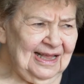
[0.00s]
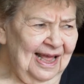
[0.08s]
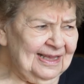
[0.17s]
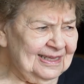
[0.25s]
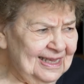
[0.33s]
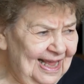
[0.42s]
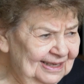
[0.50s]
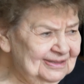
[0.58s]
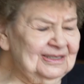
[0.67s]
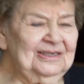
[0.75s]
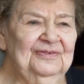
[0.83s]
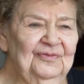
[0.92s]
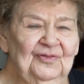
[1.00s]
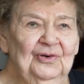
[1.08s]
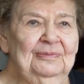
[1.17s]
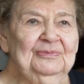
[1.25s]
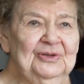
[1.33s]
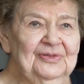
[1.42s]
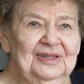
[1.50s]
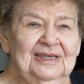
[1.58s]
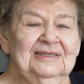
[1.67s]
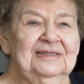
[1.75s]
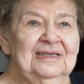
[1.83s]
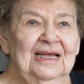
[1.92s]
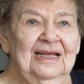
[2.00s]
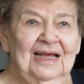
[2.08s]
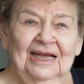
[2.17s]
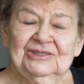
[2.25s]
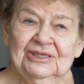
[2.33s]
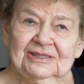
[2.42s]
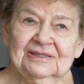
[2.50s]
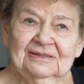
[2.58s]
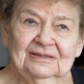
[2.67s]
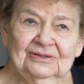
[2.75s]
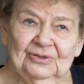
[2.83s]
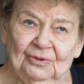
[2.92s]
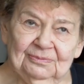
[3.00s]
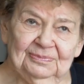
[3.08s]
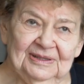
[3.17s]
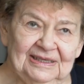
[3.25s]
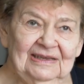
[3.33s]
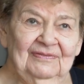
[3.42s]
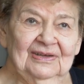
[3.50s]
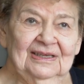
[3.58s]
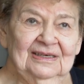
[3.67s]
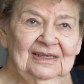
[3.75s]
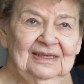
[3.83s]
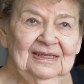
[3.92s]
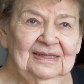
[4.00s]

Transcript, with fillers: I can't conform to things I just don't believe in.